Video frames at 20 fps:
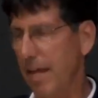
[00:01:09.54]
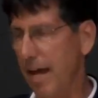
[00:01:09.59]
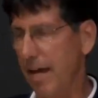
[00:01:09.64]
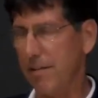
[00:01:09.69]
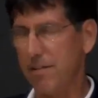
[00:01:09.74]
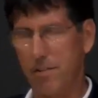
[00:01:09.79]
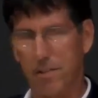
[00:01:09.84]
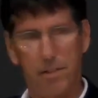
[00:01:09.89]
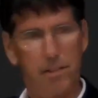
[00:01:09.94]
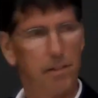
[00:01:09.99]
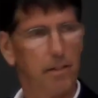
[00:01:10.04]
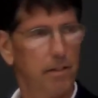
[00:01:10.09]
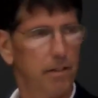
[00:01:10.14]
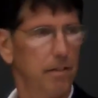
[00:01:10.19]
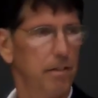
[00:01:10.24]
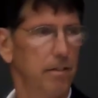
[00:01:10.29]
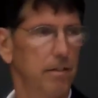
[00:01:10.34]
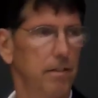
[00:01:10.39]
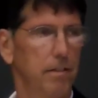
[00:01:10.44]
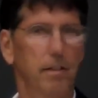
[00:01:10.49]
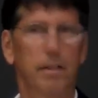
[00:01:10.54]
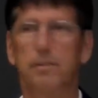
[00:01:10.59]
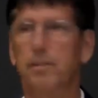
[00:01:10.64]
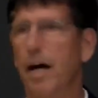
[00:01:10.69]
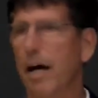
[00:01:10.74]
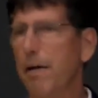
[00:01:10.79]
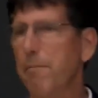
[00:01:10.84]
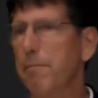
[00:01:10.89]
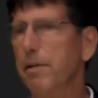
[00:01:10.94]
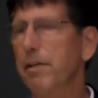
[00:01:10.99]
That's a
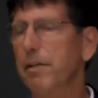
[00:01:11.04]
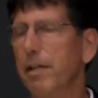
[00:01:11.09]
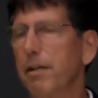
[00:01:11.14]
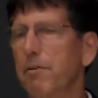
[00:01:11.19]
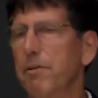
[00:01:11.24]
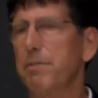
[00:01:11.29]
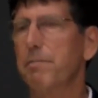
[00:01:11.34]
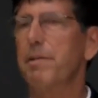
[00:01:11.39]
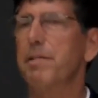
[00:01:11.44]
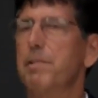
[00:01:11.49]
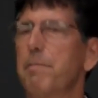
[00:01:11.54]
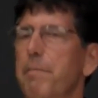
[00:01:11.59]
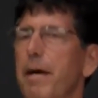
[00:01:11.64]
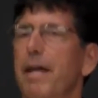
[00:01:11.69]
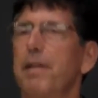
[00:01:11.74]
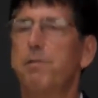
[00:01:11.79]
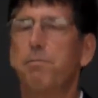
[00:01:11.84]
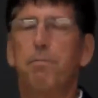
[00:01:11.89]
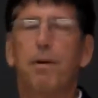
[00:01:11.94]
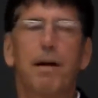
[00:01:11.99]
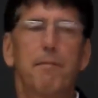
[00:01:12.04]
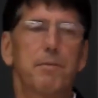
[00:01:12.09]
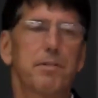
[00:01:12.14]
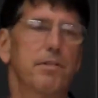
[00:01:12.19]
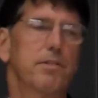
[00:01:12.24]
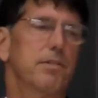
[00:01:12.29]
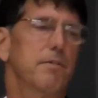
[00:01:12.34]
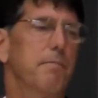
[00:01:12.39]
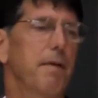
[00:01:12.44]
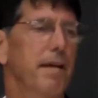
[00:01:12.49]
liability, which means the bank
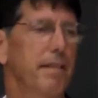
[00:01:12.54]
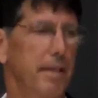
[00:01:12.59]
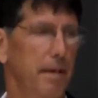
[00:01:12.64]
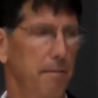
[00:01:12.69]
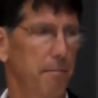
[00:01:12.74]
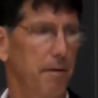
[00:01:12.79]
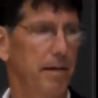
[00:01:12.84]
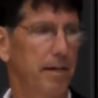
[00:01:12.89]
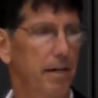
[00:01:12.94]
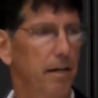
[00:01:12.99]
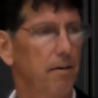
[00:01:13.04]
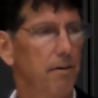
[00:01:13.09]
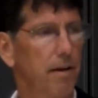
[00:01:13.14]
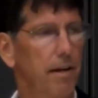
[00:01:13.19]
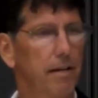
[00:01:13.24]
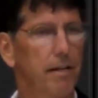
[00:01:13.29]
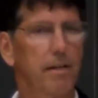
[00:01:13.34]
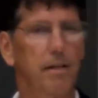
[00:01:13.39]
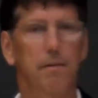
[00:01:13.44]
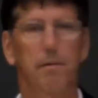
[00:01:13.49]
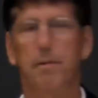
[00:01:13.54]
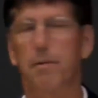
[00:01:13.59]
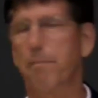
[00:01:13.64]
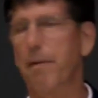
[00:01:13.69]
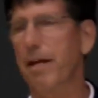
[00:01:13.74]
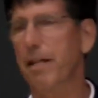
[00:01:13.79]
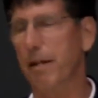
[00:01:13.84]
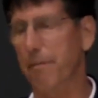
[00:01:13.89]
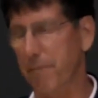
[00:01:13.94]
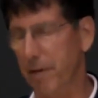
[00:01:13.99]
promises to pay that money or to
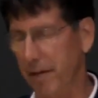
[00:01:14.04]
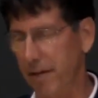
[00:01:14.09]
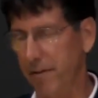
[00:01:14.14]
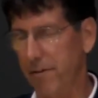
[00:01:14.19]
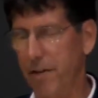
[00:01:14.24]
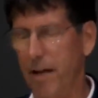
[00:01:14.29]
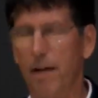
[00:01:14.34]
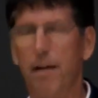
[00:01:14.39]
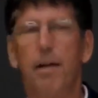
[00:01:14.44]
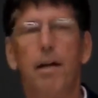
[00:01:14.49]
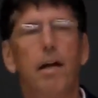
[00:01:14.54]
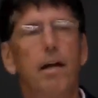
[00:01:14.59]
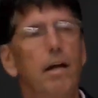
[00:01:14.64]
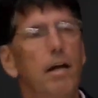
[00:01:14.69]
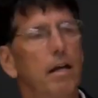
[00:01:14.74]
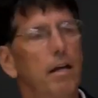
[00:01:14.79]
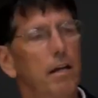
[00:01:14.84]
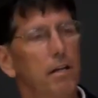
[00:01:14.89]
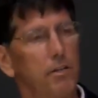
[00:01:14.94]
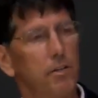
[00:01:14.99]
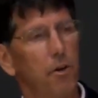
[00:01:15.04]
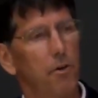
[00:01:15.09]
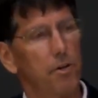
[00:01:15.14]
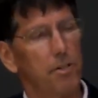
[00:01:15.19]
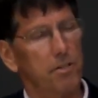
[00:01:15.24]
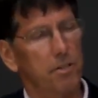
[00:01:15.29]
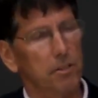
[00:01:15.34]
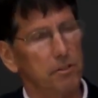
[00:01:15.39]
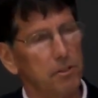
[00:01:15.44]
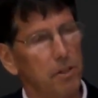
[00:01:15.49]
pay that money. Okay.
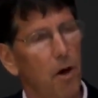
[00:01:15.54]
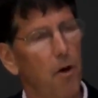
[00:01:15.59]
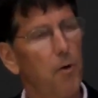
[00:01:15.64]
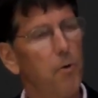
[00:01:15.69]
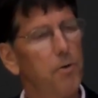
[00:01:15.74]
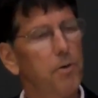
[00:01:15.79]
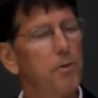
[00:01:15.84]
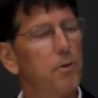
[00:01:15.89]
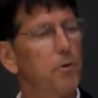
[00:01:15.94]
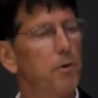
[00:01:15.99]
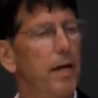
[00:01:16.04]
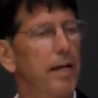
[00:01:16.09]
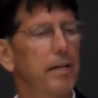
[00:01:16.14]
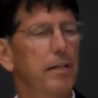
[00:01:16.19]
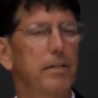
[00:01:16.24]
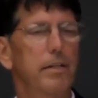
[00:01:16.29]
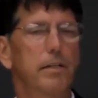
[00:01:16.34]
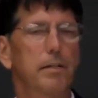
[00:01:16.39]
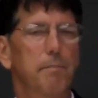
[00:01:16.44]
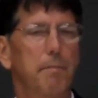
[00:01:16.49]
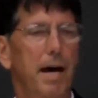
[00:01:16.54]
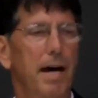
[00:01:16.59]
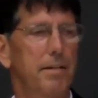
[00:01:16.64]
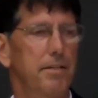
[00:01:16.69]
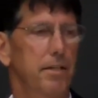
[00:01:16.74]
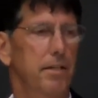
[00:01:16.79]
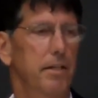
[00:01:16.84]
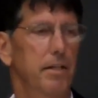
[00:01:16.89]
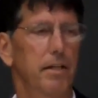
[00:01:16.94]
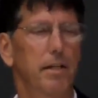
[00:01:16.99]
Notice the loan created the
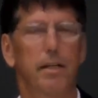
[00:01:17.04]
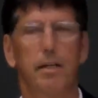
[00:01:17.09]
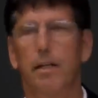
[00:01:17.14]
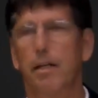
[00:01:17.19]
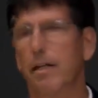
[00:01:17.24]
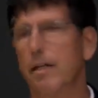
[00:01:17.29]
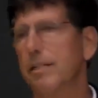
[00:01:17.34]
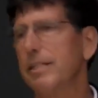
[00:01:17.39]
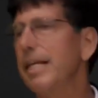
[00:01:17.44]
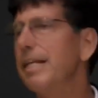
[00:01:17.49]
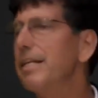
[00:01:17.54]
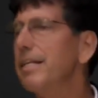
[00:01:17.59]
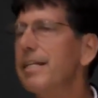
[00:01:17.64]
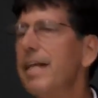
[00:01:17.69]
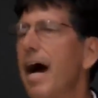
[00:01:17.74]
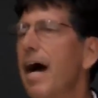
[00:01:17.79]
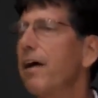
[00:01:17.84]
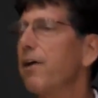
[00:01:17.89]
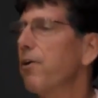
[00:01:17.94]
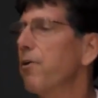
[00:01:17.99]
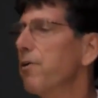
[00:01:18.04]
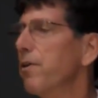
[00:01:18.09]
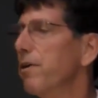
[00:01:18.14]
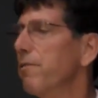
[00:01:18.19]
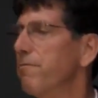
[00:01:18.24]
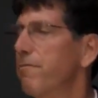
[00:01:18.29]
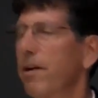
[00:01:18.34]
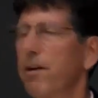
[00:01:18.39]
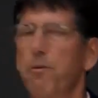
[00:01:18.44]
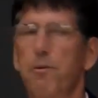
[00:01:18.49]
deposit. They did not go to
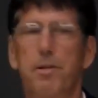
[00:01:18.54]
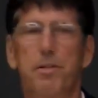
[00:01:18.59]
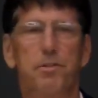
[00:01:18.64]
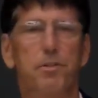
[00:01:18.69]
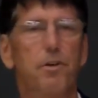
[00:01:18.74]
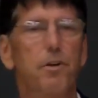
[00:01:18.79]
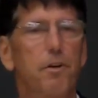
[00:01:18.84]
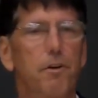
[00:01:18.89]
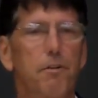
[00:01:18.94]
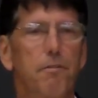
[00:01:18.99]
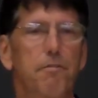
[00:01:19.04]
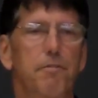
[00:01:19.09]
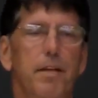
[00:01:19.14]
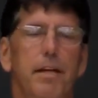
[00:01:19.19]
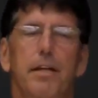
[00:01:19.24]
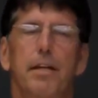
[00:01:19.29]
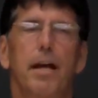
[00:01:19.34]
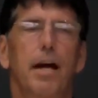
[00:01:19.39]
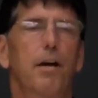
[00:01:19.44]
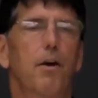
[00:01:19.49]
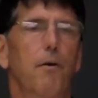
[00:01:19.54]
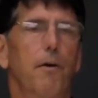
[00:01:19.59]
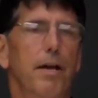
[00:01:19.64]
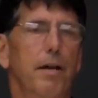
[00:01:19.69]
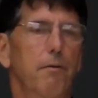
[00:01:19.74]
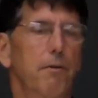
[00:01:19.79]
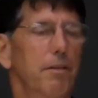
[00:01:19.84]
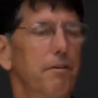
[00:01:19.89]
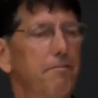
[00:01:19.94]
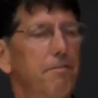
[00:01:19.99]
the Federal Reserve. They did not go
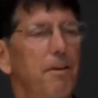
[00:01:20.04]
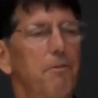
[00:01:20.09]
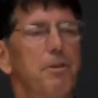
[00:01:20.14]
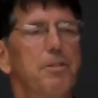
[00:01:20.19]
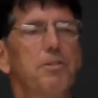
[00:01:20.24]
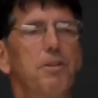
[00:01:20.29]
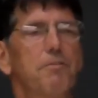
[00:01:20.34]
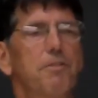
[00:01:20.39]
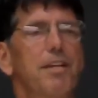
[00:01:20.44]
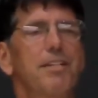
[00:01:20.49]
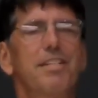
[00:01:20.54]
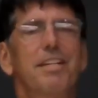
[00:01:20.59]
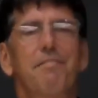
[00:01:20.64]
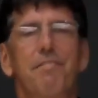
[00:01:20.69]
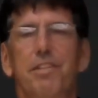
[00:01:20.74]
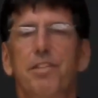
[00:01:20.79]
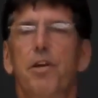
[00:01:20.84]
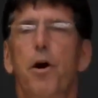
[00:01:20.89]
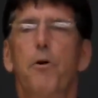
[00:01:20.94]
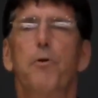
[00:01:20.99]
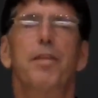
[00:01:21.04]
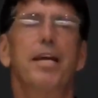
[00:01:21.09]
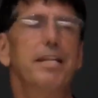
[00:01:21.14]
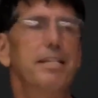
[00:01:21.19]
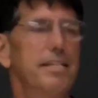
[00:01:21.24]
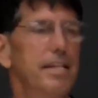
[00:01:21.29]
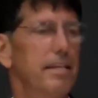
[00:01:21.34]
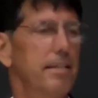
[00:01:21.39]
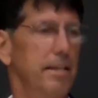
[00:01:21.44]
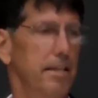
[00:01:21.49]
anywhere. The Federal Reserve doesn't even know
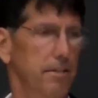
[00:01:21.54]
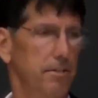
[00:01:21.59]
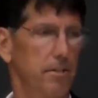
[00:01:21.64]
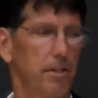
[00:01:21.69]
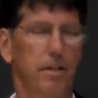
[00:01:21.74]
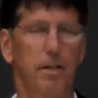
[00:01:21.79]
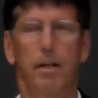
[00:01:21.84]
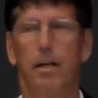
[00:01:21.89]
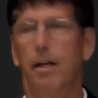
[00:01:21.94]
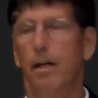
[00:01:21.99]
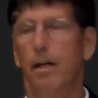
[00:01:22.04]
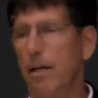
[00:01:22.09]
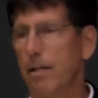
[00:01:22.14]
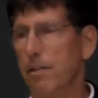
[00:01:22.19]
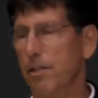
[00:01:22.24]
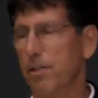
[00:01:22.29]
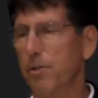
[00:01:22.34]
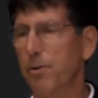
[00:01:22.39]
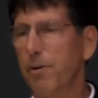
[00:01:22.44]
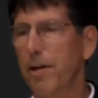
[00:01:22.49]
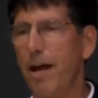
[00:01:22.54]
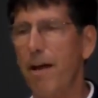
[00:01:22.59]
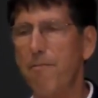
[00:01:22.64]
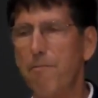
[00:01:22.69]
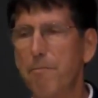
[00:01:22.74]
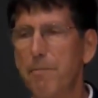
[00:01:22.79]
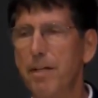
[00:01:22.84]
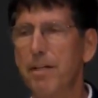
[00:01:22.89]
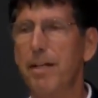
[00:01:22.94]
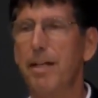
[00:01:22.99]
they did this. The
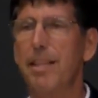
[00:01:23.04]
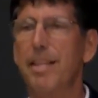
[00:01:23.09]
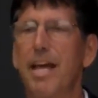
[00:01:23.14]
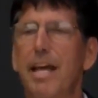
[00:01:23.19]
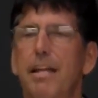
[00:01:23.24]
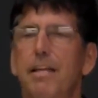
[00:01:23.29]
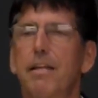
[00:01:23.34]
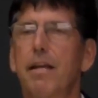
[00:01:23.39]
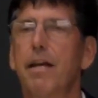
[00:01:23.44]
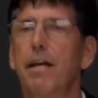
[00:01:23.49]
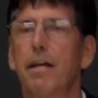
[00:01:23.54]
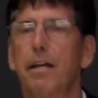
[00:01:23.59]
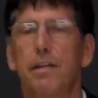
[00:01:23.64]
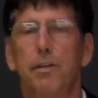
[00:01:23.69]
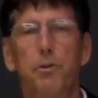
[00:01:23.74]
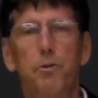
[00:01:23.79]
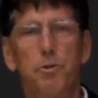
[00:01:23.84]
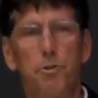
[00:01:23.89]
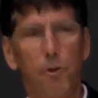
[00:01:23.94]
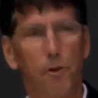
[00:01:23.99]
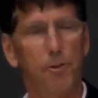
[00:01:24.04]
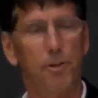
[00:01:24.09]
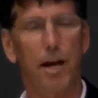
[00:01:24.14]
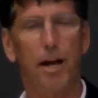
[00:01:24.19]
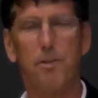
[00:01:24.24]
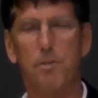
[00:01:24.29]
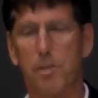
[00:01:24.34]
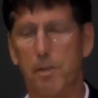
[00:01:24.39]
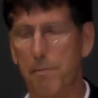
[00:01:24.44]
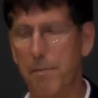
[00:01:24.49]
$2.5 million, then you sold your
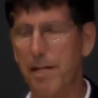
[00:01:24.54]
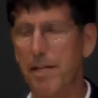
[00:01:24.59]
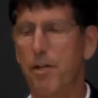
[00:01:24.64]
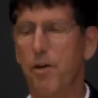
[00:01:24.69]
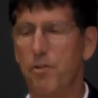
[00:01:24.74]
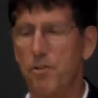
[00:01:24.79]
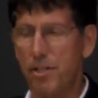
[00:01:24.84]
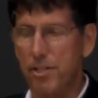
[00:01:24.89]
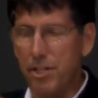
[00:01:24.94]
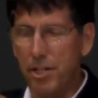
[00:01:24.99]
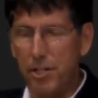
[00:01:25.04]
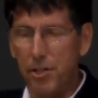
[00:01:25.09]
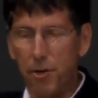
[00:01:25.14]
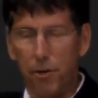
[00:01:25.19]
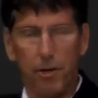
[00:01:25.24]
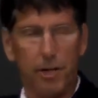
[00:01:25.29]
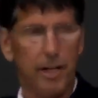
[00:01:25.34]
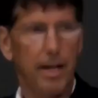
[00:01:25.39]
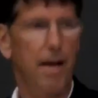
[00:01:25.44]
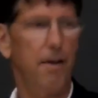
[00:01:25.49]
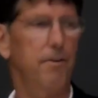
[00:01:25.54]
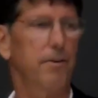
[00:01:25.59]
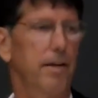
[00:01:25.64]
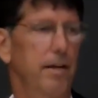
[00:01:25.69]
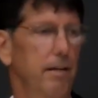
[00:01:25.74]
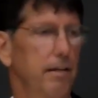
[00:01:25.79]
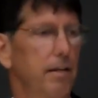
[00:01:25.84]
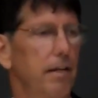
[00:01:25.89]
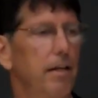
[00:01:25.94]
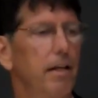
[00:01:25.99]
house to me, goes into your account,
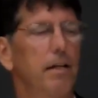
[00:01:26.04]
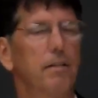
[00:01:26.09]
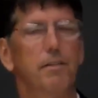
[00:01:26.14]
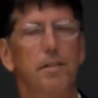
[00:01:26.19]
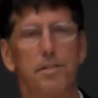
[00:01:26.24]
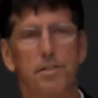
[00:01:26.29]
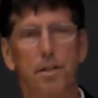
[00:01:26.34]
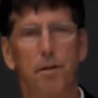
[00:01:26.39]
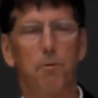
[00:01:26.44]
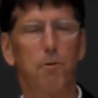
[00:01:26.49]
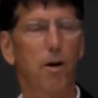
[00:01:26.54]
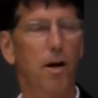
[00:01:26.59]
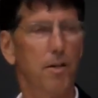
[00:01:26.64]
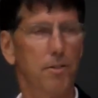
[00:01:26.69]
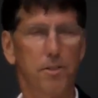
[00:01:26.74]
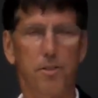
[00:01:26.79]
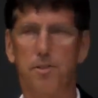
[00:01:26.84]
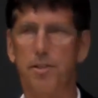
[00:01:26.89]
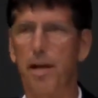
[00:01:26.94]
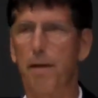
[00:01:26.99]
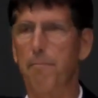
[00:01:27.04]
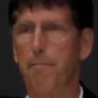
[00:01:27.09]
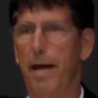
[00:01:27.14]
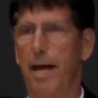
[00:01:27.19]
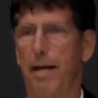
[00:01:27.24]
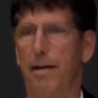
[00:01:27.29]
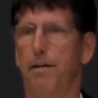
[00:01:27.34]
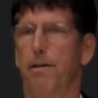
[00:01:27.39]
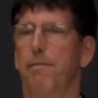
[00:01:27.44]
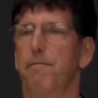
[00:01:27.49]
and let's say we're all at the same
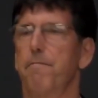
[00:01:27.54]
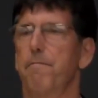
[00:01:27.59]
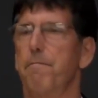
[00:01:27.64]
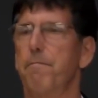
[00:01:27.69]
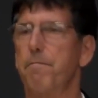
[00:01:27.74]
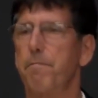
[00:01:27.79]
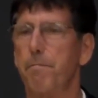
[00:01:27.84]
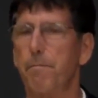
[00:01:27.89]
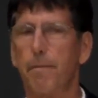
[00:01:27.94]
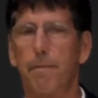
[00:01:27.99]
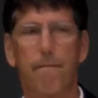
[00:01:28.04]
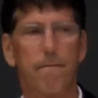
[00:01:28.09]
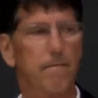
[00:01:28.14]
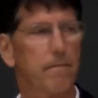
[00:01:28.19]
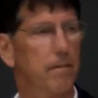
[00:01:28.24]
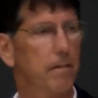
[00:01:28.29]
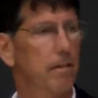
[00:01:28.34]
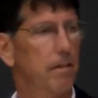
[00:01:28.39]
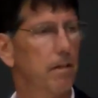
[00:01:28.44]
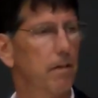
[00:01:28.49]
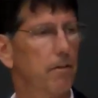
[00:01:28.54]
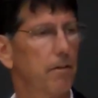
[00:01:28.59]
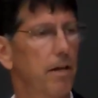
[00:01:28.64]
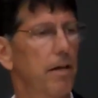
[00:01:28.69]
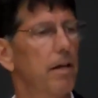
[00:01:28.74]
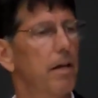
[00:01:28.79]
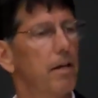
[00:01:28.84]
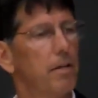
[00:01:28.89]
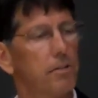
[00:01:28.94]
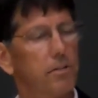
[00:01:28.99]
bank.
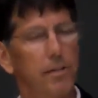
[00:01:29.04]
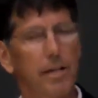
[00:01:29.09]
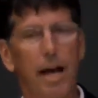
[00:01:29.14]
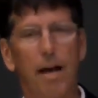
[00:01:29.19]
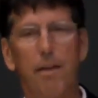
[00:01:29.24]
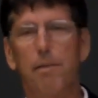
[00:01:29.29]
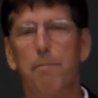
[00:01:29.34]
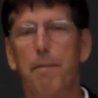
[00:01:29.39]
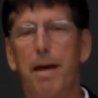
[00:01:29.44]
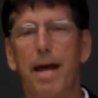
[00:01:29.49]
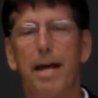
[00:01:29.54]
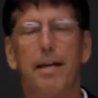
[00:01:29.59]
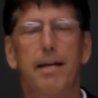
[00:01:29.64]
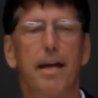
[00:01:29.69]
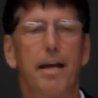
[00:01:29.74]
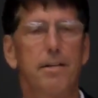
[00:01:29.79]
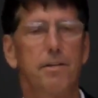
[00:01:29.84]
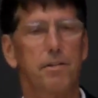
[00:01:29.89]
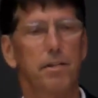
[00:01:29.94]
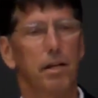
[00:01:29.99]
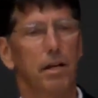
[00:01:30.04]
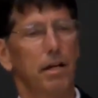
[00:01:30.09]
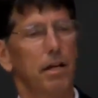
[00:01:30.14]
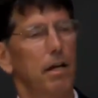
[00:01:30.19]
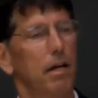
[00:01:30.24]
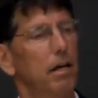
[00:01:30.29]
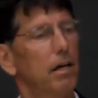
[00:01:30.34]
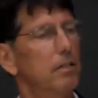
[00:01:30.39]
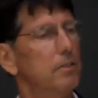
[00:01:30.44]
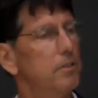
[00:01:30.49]
Okay. So now the bank has
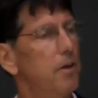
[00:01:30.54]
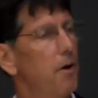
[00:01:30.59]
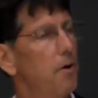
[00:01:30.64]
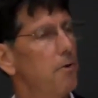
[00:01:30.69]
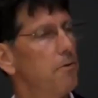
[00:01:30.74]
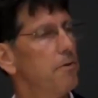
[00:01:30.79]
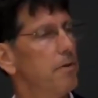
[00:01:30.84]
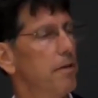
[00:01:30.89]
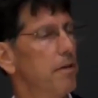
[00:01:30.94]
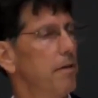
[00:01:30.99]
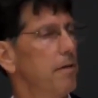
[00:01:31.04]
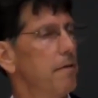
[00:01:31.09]
a loan